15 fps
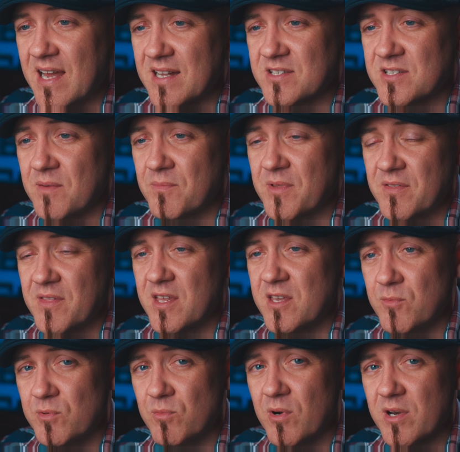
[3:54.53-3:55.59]
not something that
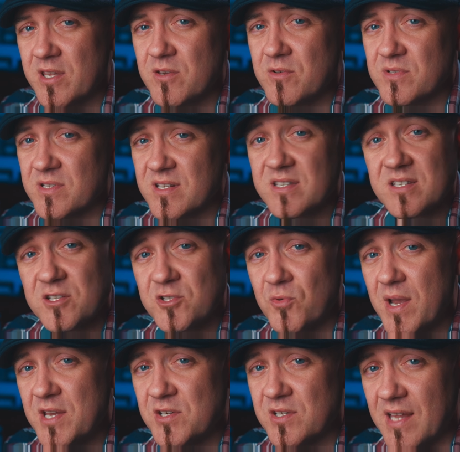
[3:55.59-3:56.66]
you would want to use in a
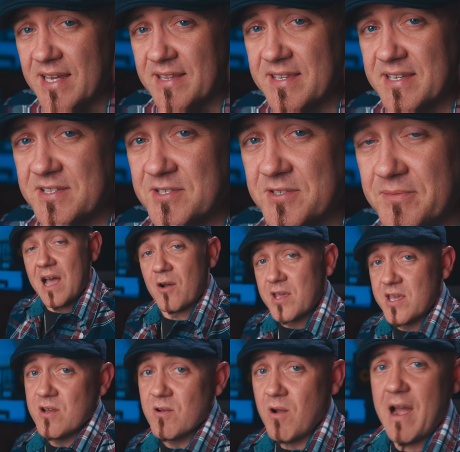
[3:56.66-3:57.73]
situation like this. Now,
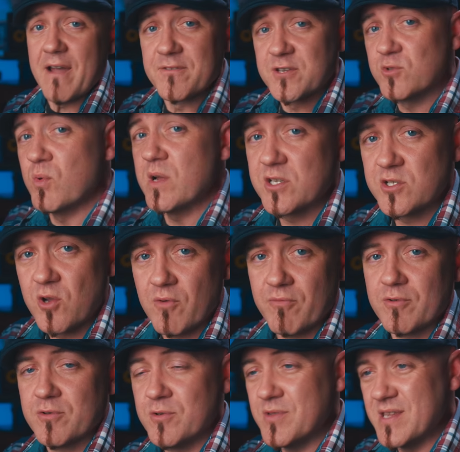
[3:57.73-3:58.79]
here I I've switched
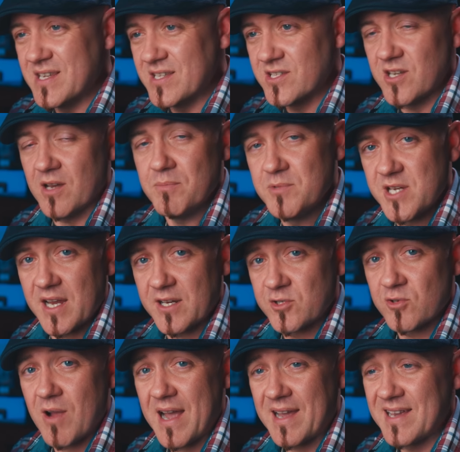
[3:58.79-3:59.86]
over to the subject
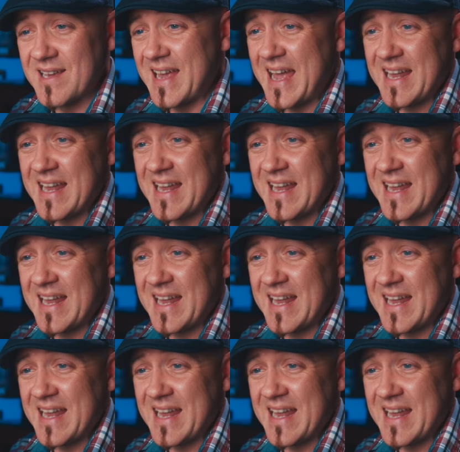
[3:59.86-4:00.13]
tracking